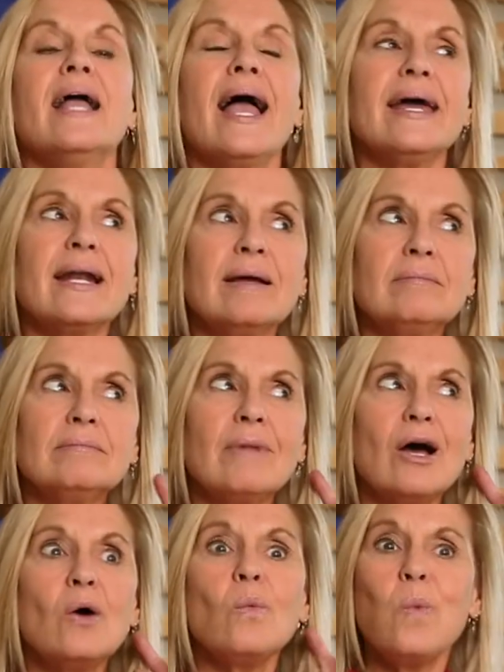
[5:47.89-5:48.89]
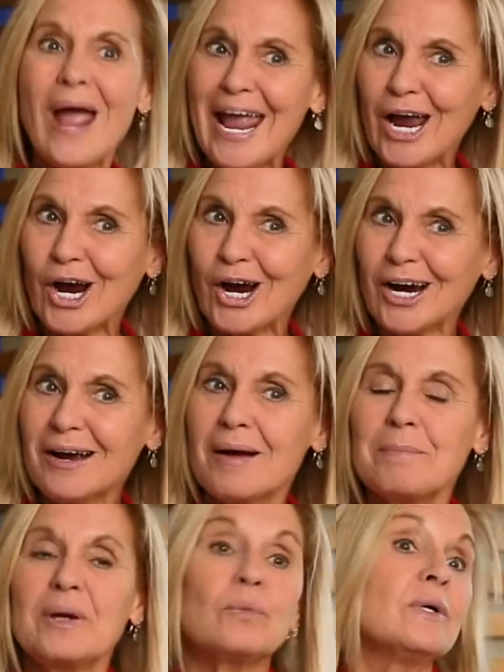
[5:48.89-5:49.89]
And I'm aware,
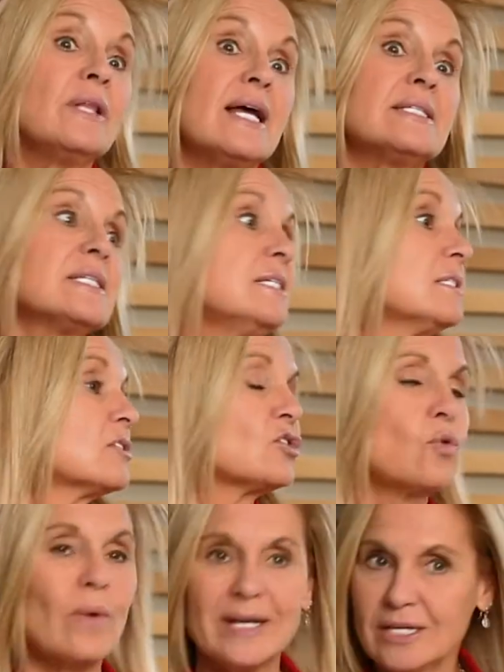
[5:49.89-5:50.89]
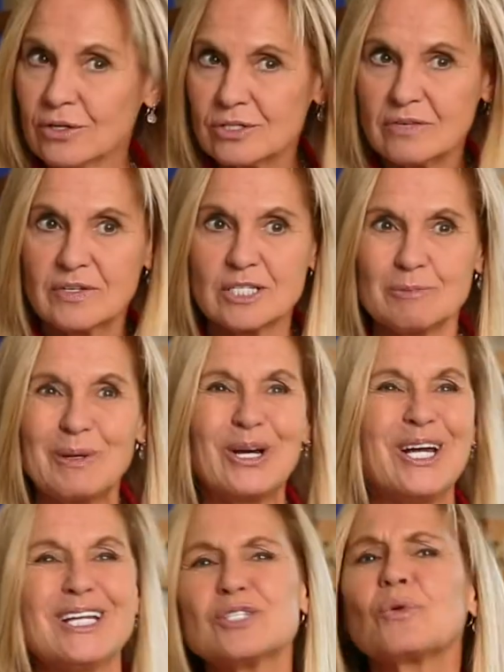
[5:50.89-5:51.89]
but realize he's 20 years of
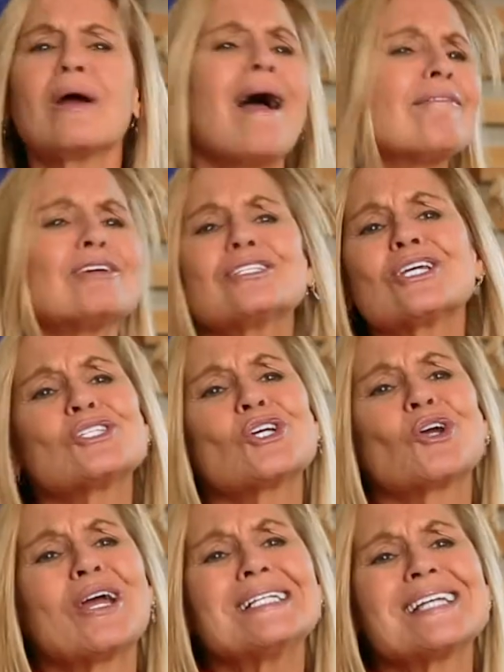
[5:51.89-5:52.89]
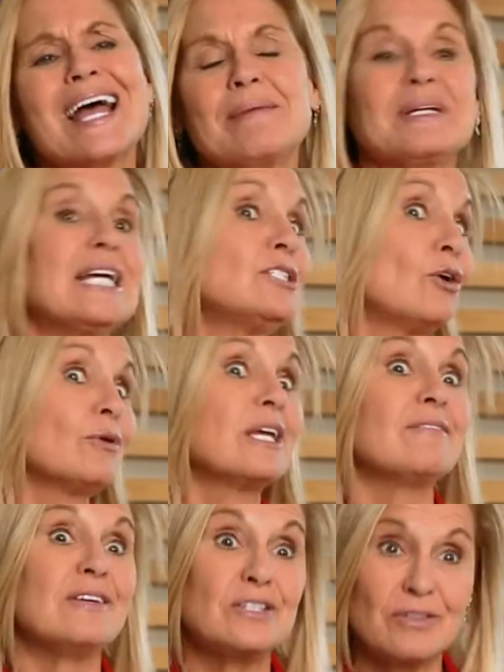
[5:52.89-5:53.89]
experience. We're having such a great time, and I don't
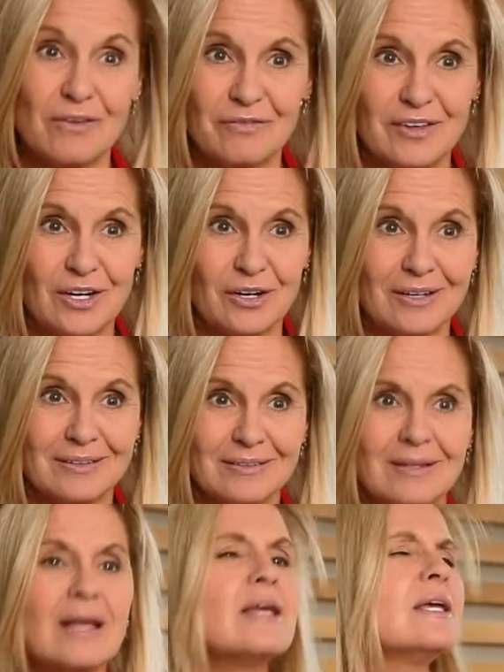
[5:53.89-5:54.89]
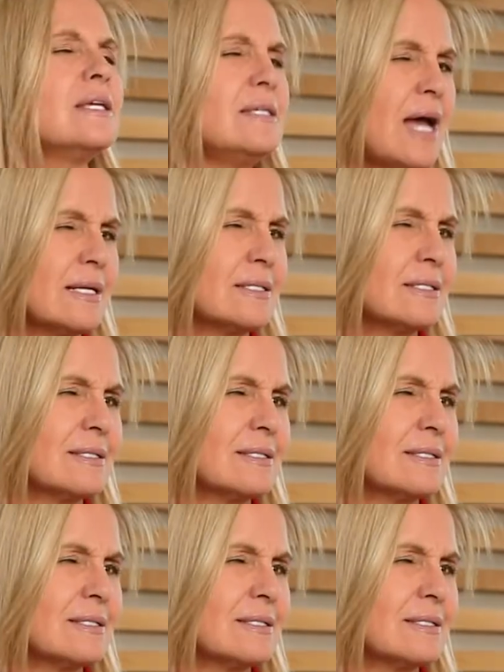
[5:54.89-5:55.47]
give in to the fear yet.